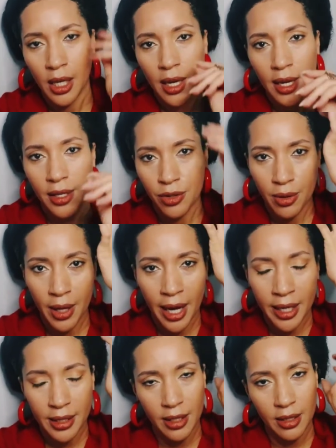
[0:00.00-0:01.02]
And do that
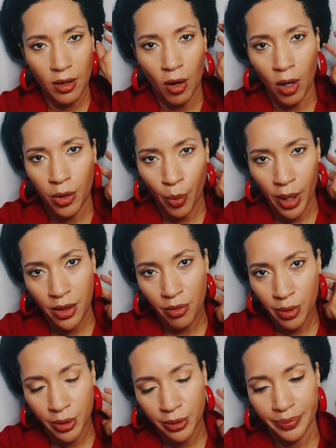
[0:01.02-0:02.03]
all the way
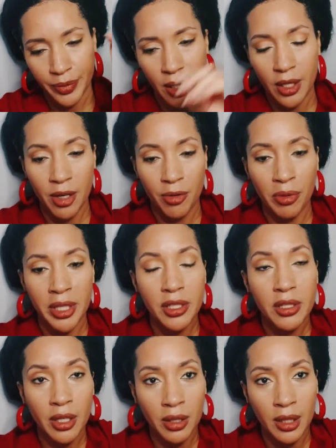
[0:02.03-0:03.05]
through, and then rinse
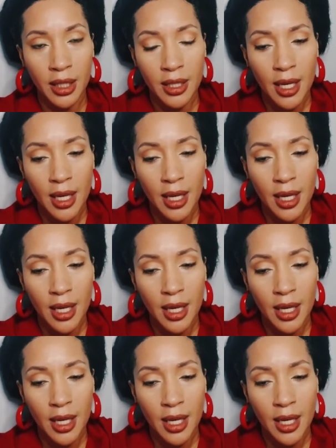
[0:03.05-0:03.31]
thoroughly.